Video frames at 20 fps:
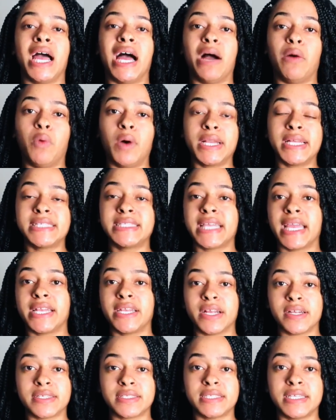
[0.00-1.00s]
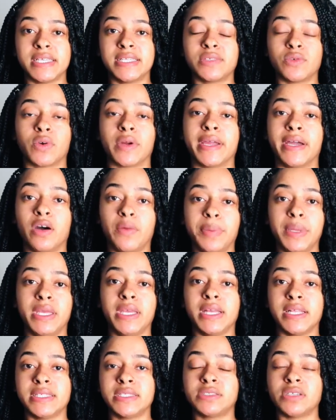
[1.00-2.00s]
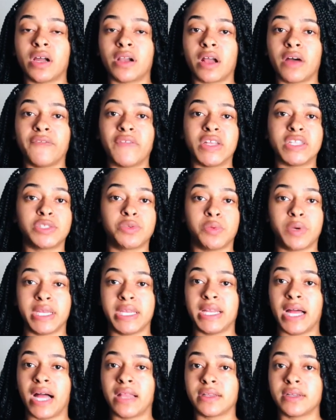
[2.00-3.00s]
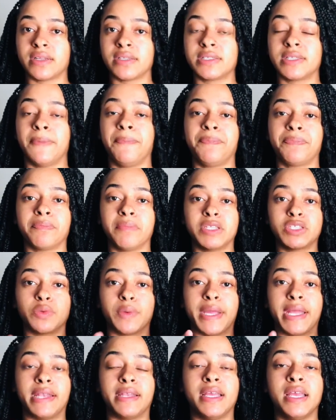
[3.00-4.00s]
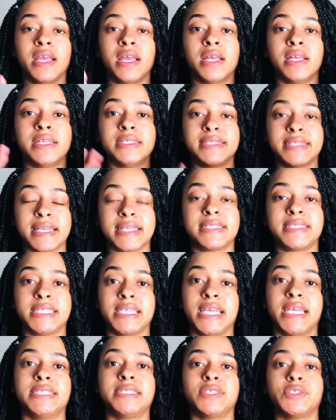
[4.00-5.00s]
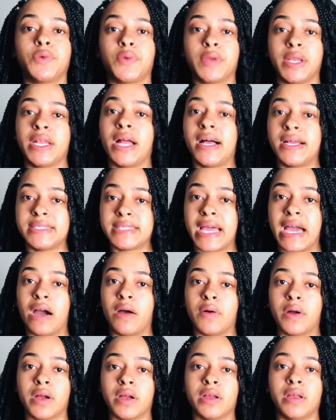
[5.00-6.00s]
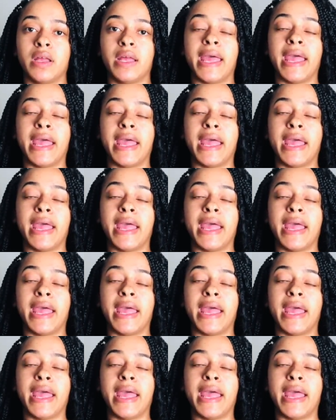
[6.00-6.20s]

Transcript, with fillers: I want to say nurses or LPNs start off at $20, between $16 to $20 an hour.